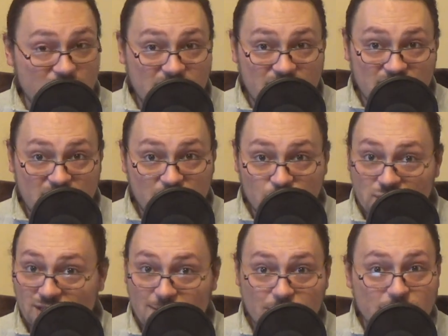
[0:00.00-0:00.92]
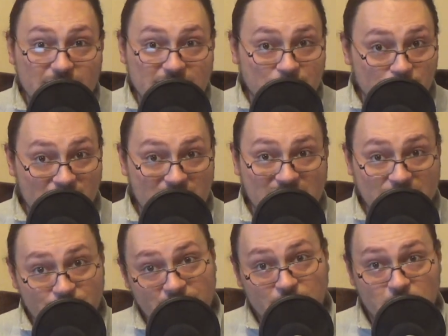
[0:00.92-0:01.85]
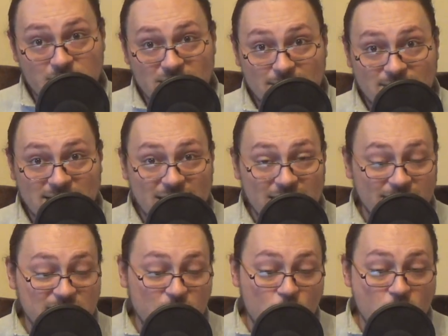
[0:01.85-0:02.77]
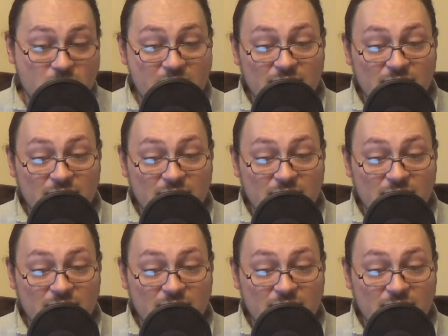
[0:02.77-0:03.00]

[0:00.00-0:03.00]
The Social Democrats must reform themselves, or